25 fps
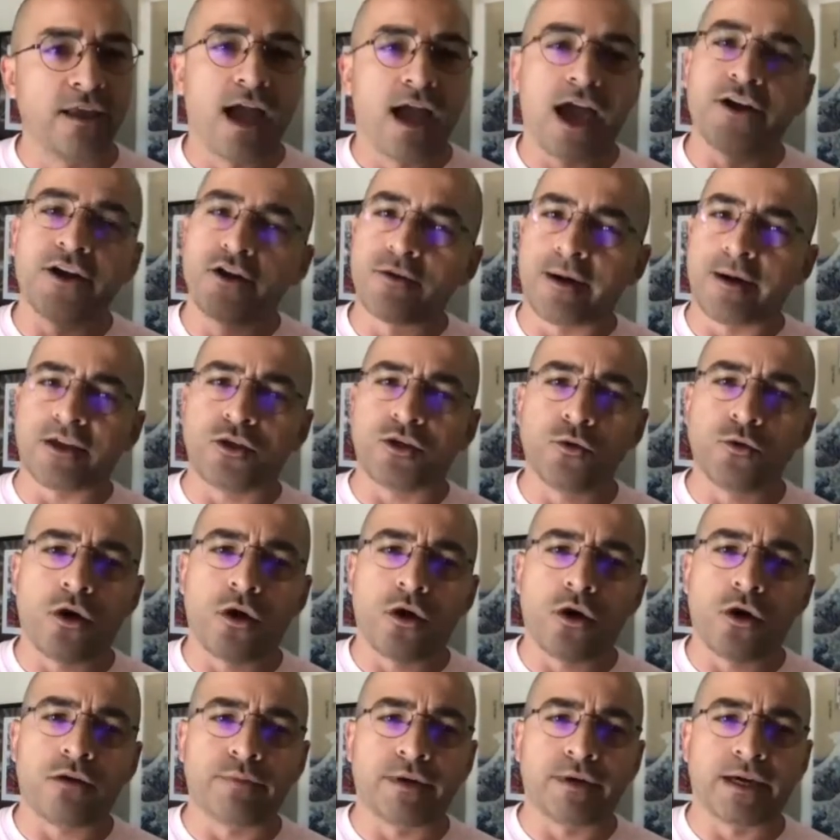I don't know about you
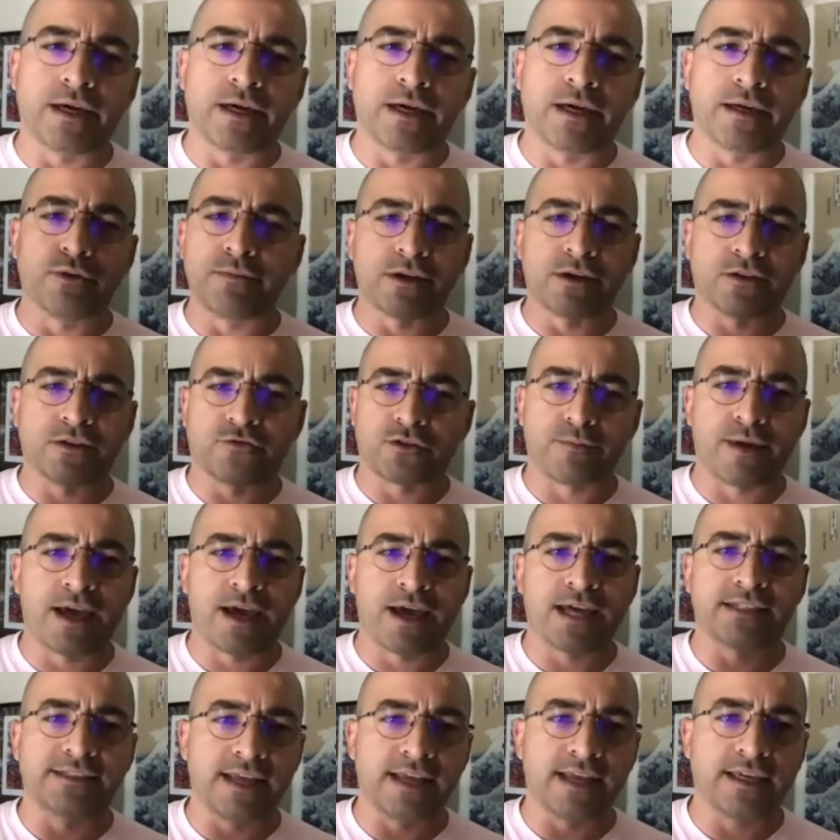all, but pretty much for the
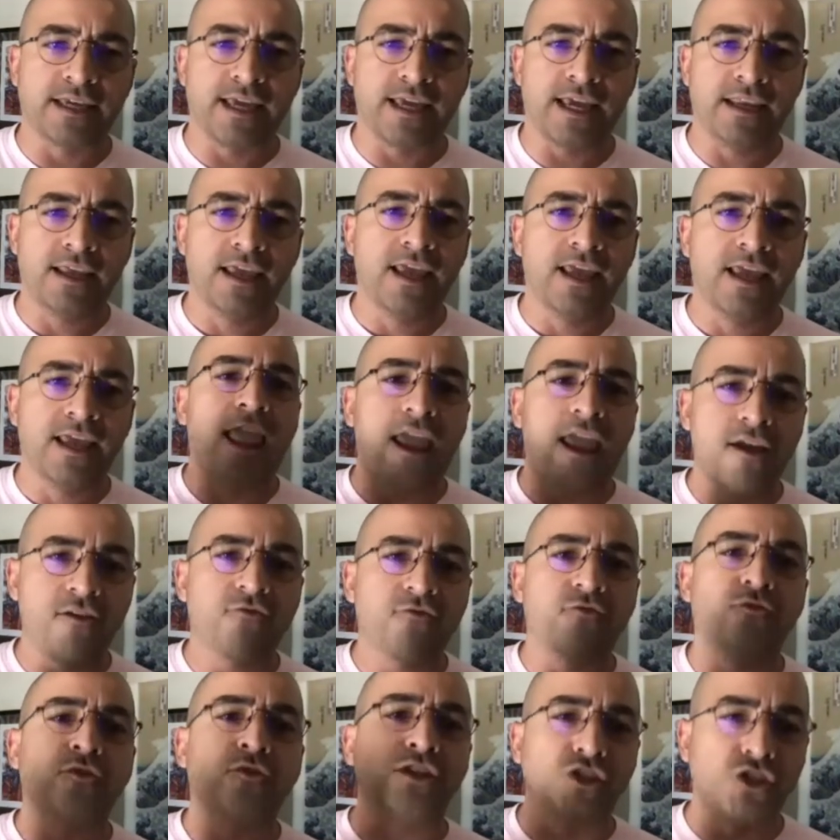past decade,
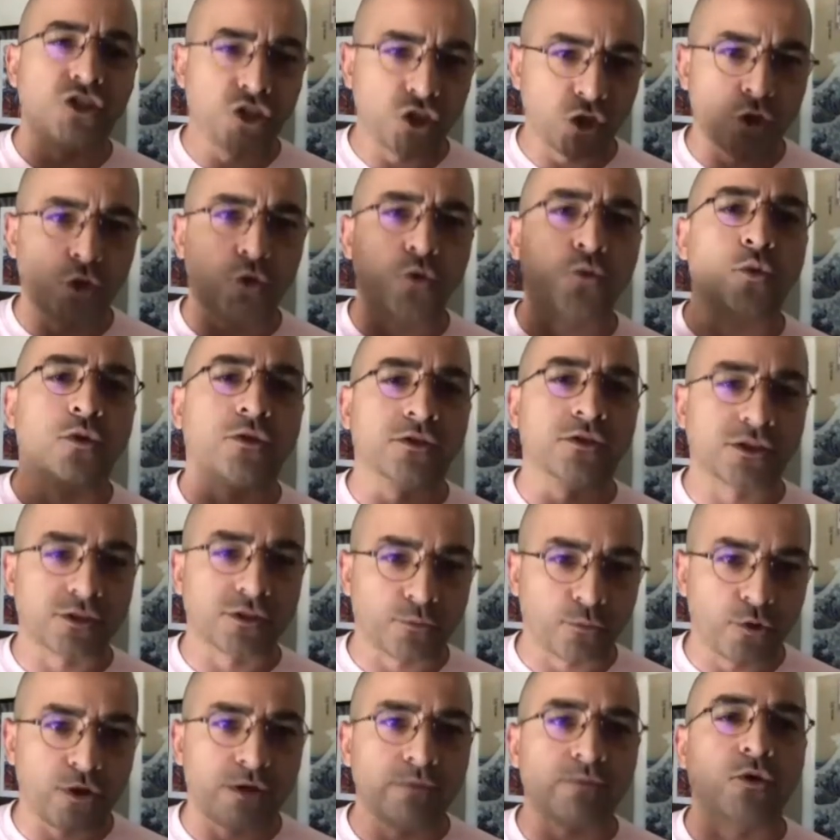every June when the
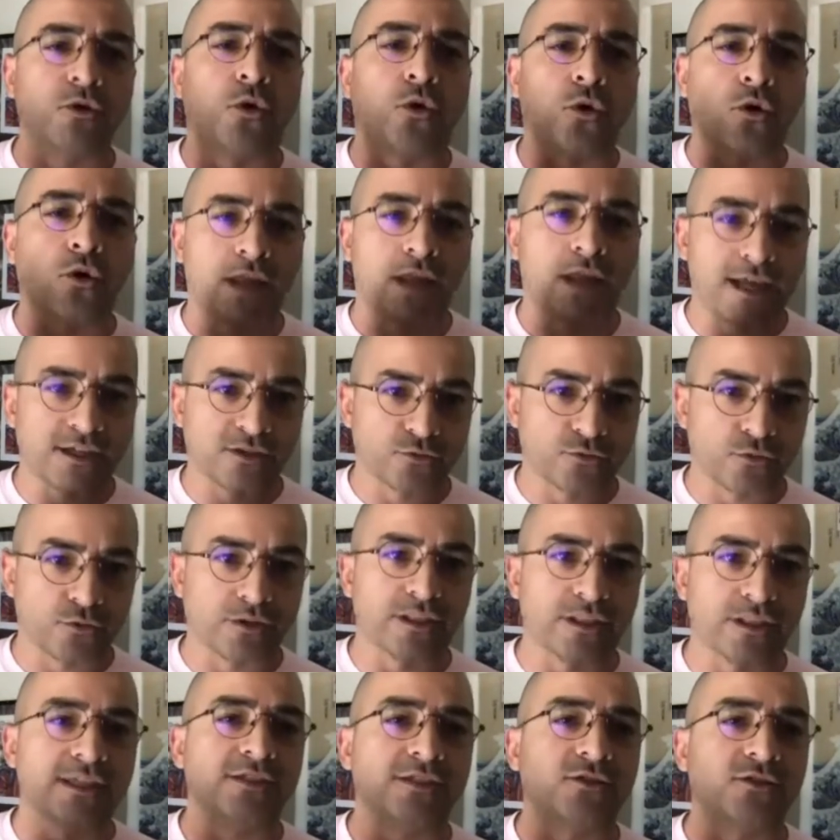Supreme Court has
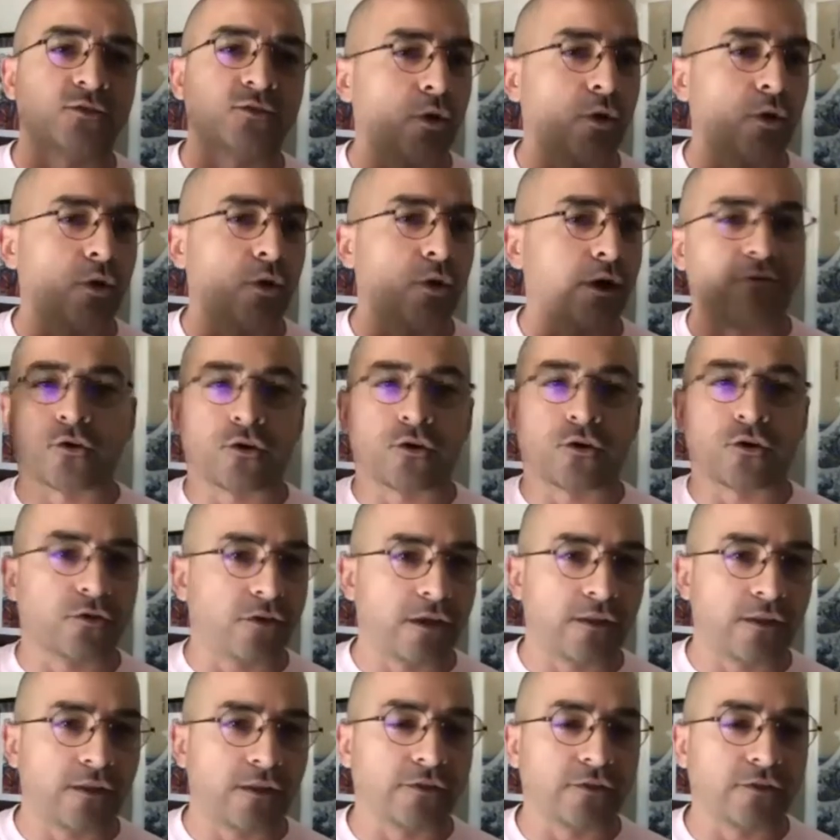released whatever,
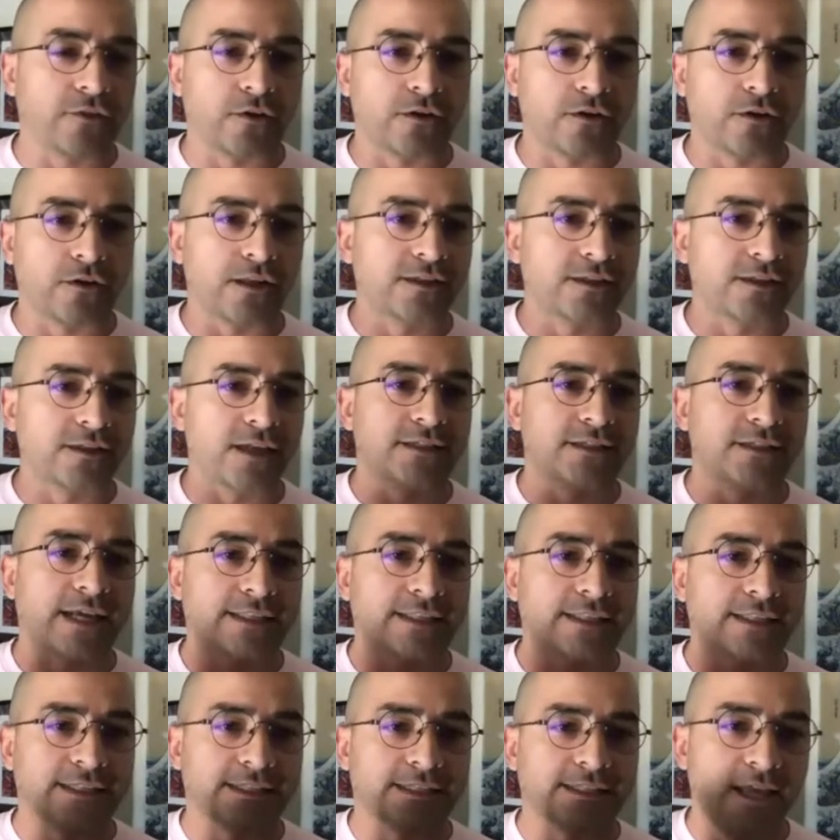it's
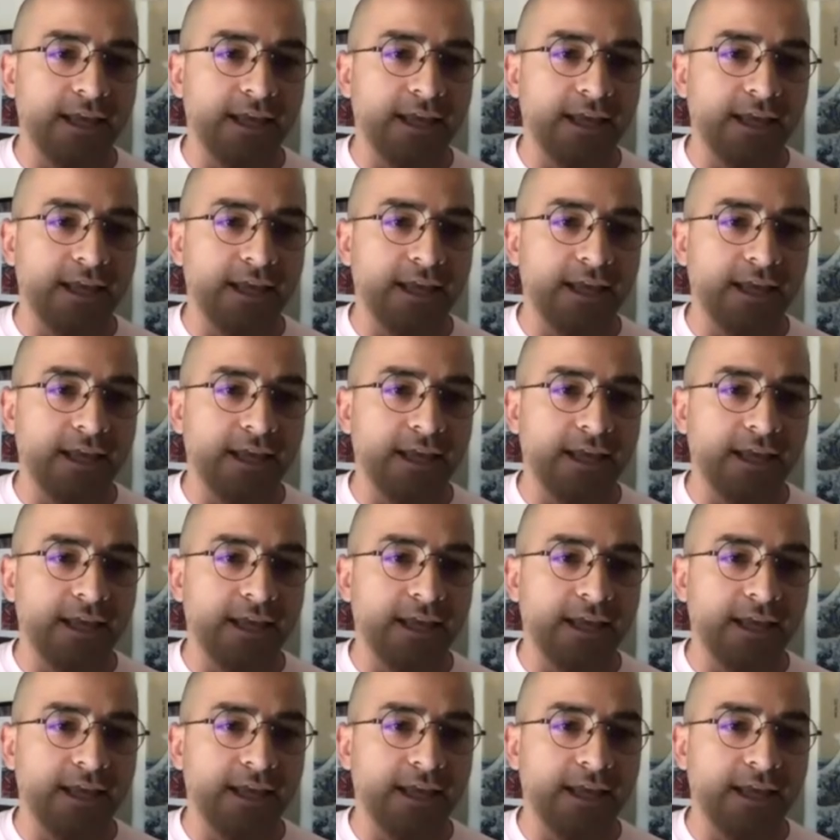like this